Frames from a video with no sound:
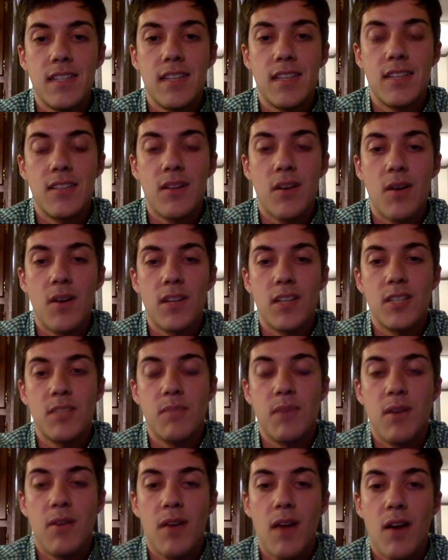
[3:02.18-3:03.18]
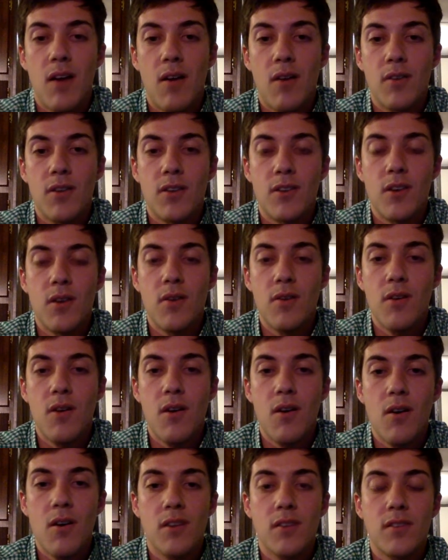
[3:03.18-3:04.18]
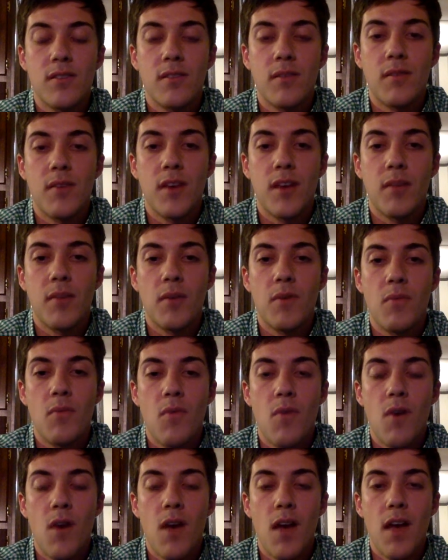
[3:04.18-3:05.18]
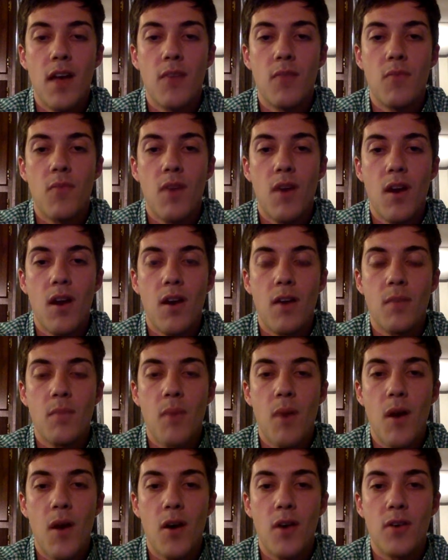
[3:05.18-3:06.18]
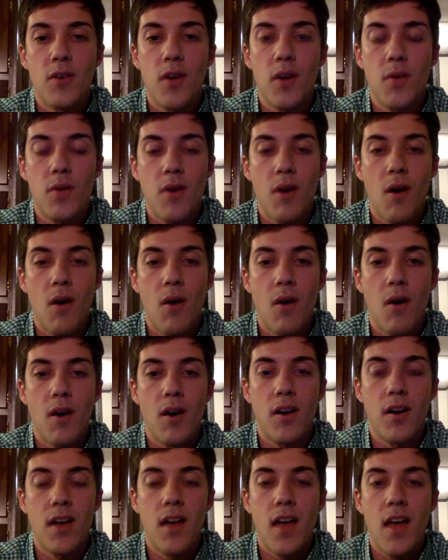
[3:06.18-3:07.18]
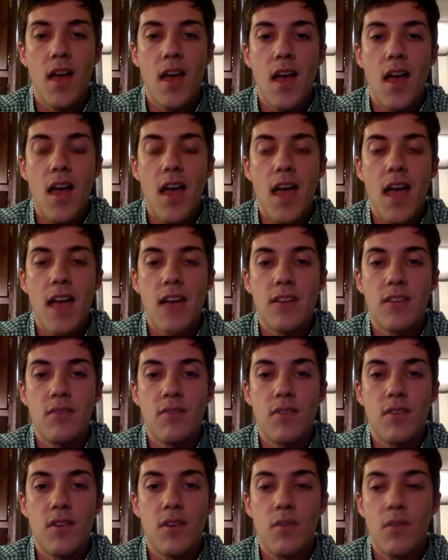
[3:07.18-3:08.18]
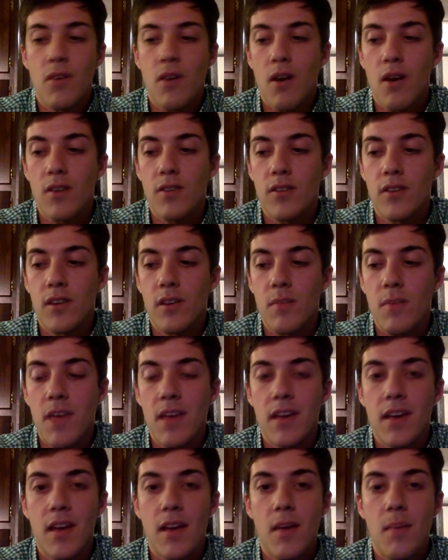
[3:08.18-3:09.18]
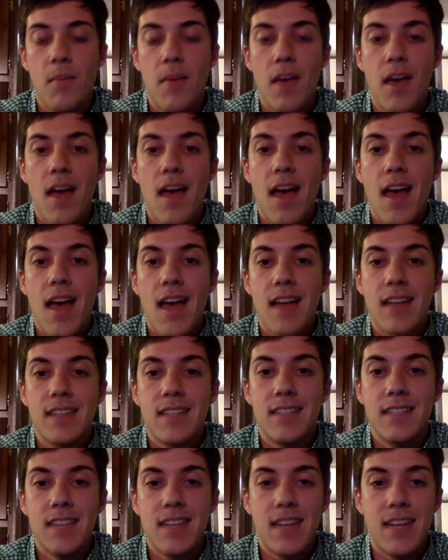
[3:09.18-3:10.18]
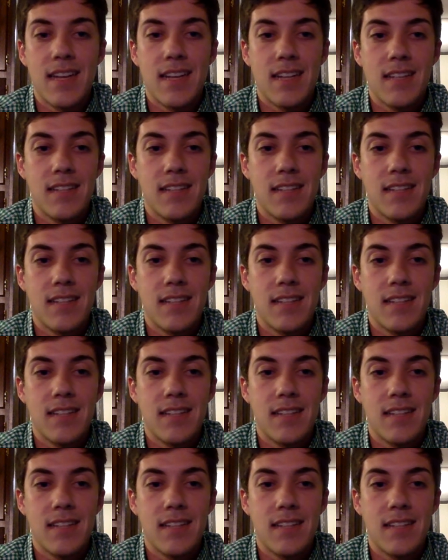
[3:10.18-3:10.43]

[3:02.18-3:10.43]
that's already spelled out onto note cards. There's only going to be one word per note card, and the note cards are going to make up a sentence.